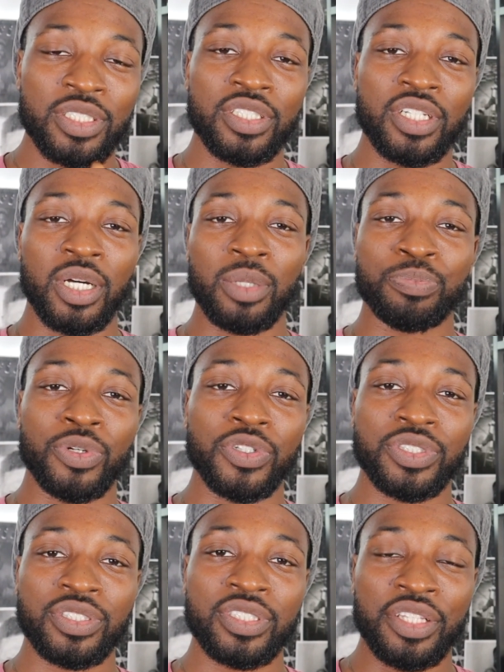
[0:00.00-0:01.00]
in a
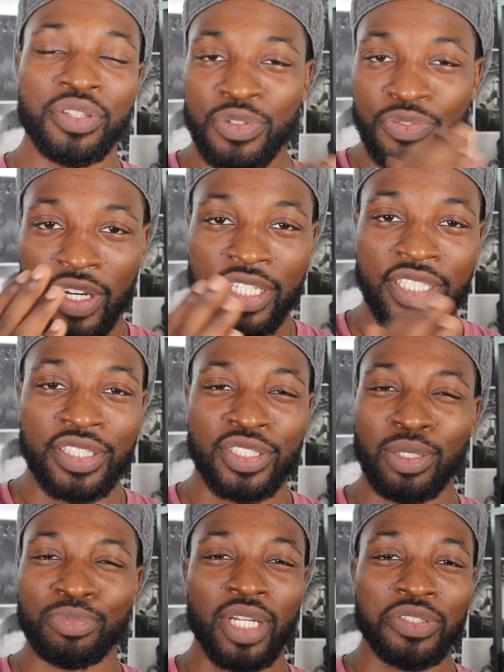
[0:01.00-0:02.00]
person and they're funny, and
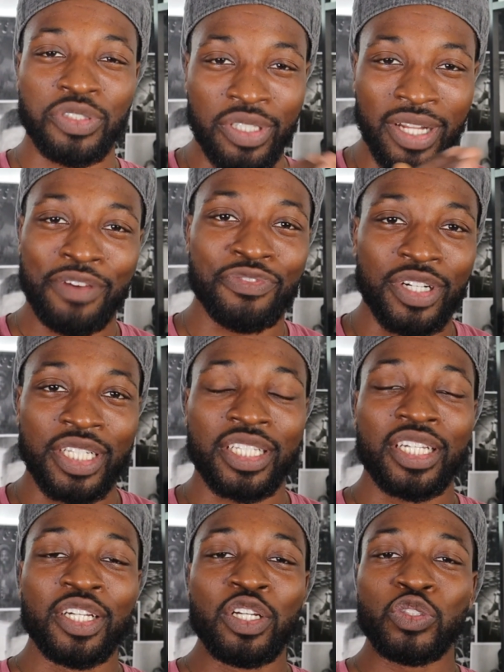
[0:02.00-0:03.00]
sometimes they're not funny.